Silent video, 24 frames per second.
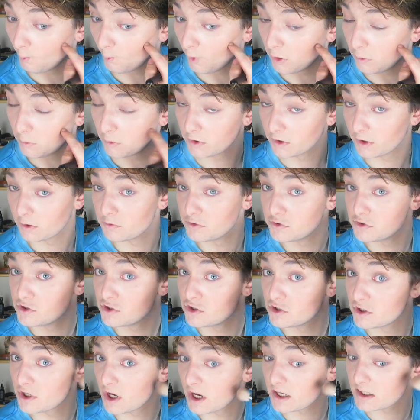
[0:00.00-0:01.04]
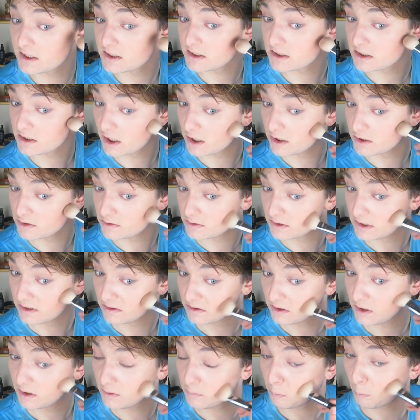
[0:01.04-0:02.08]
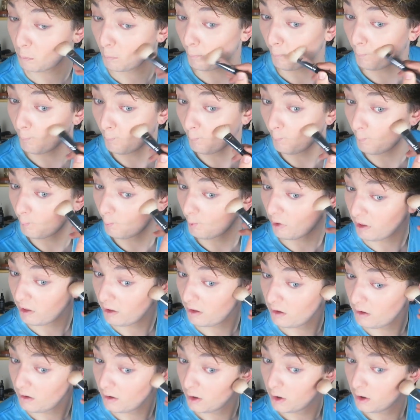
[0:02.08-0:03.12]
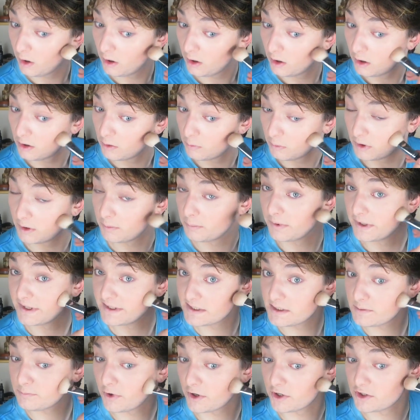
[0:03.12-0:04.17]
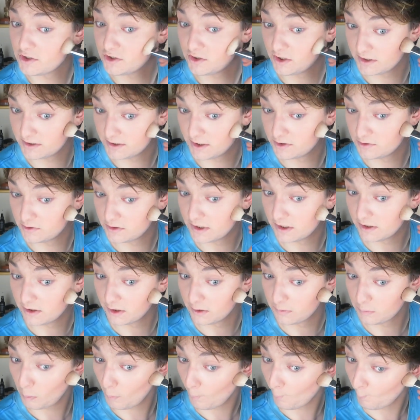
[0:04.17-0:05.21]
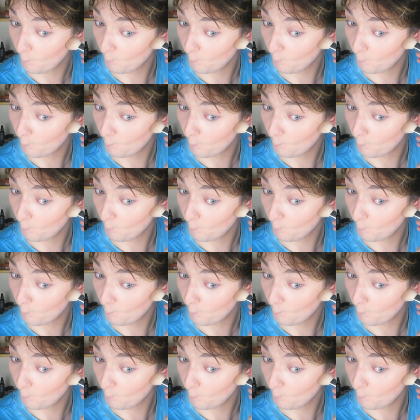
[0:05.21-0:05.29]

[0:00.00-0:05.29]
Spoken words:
And you want to go just underneath it. You want to place the brush just underneath it